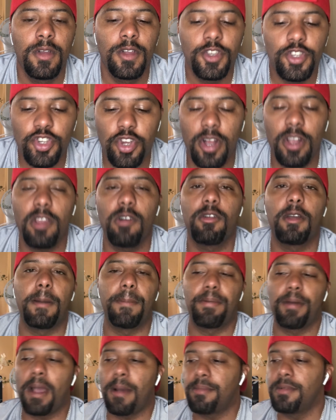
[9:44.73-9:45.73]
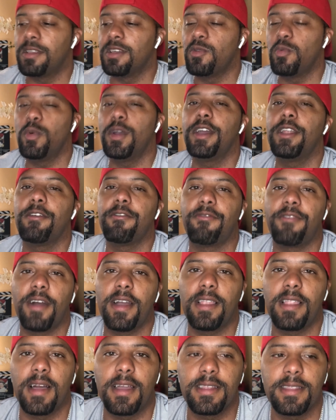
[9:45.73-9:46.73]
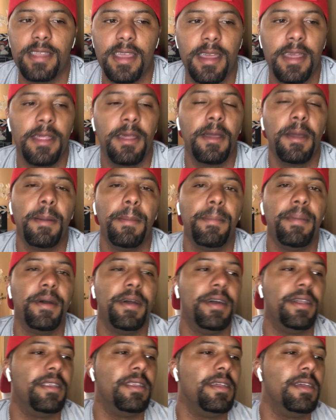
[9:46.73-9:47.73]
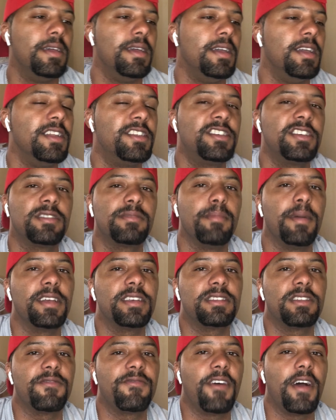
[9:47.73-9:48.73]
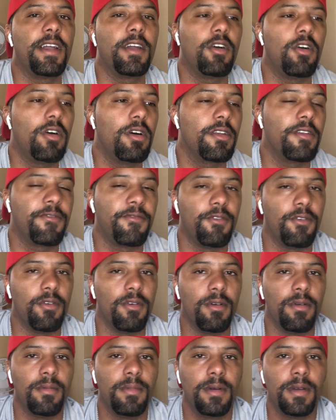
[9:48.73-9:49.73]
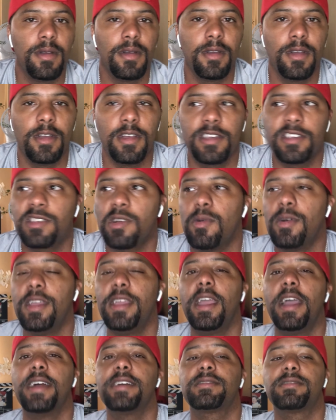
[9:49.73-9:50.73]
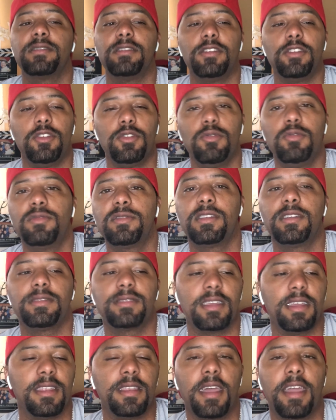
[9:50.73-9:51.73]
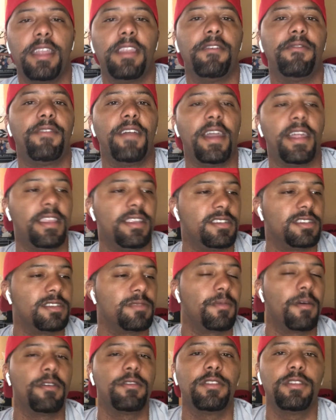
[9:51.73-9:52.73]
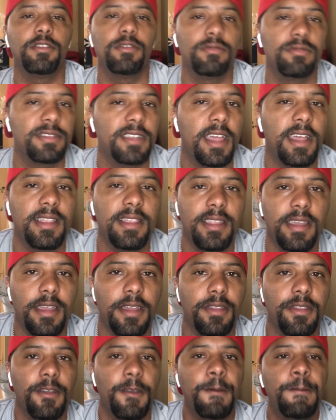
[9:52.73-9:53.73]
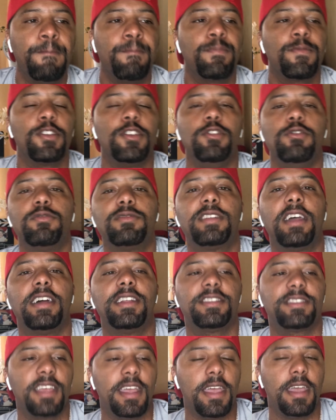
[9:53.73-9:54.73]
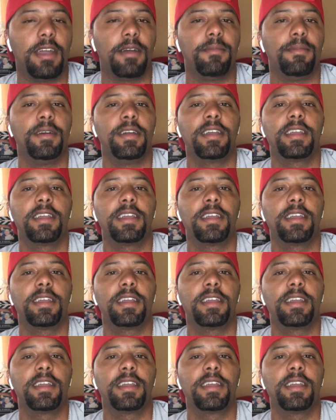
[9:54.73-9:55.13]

Charlo could probably win a fight like that, but it just makes the fight harder for him. So he has to use his innate advantages, bro. Use that length. Use that jab.